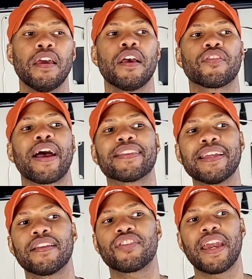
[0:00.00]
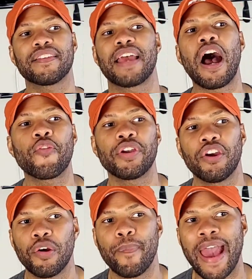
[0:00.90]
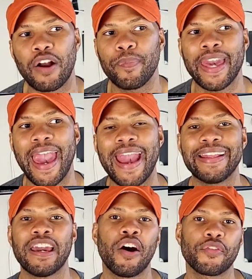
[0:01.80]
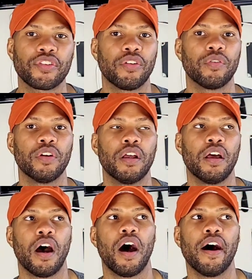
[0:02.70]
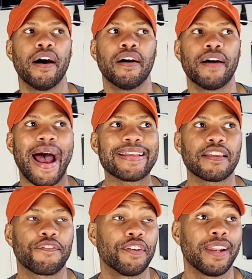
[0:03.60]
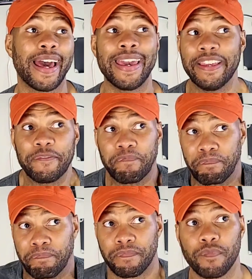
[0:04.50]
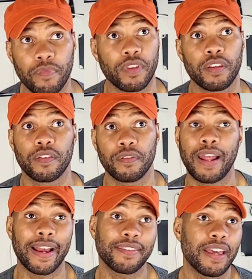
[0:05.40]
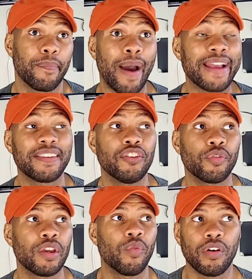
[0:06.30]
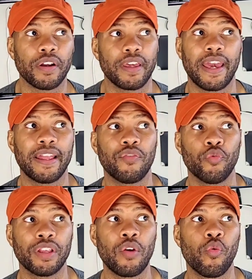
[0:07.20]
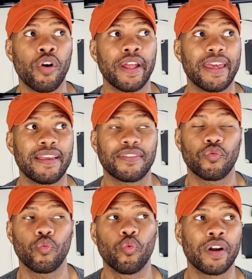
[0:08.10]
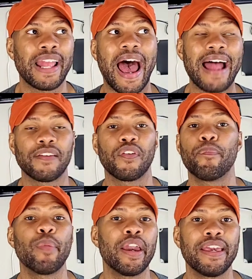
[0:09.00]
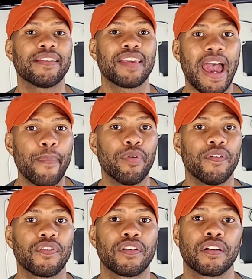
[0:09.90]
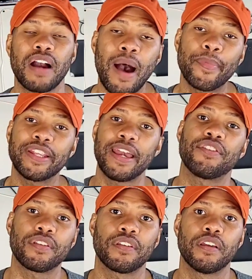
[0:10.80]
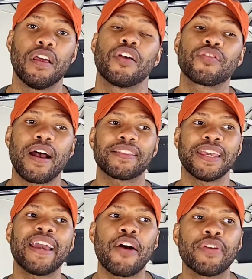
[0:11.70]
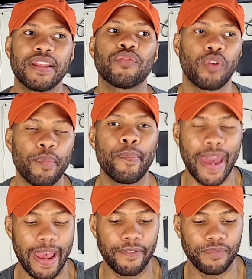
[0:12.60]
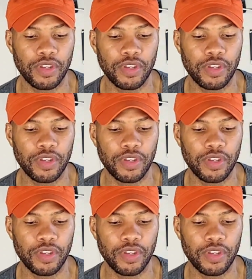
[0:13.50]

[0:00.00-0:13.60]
So I think the chance that I'll get her back will be an 80 also. I just feel like I say, Pisces know what they want. And what they want is 1 out of a million type of combination. So I think I'll get this woman back.